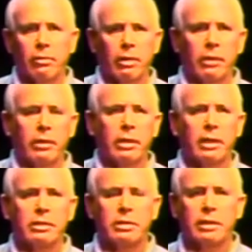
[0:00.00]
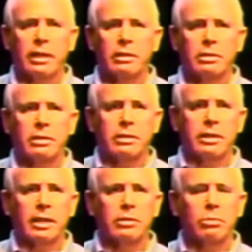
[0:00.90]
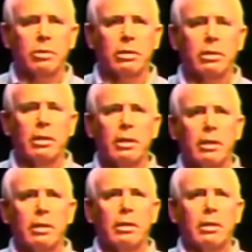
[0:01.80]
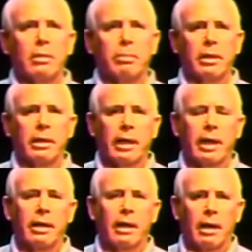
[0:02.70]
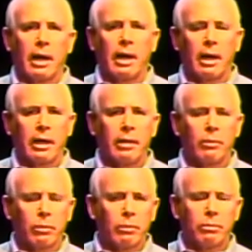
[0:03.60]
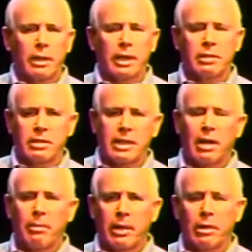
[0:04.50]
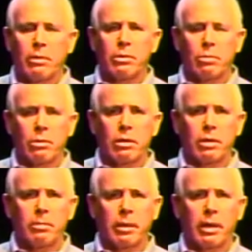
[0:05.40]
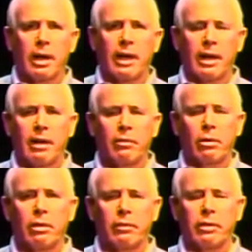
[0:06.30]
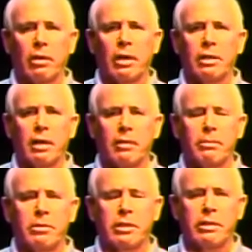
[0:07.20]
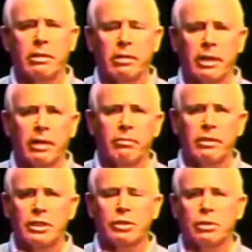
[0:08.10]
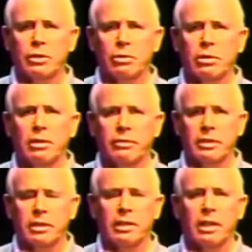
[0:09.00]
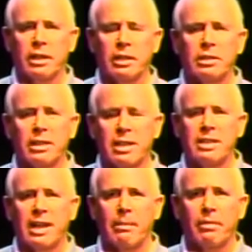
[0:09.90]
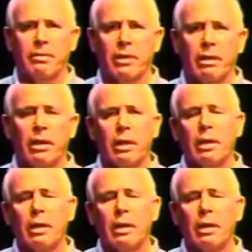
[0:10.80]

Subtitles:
throughout the United States, the TS work. But again, not to tout my own horn, but I have all of the archive material and I've researched all of this and gone into the depth of it.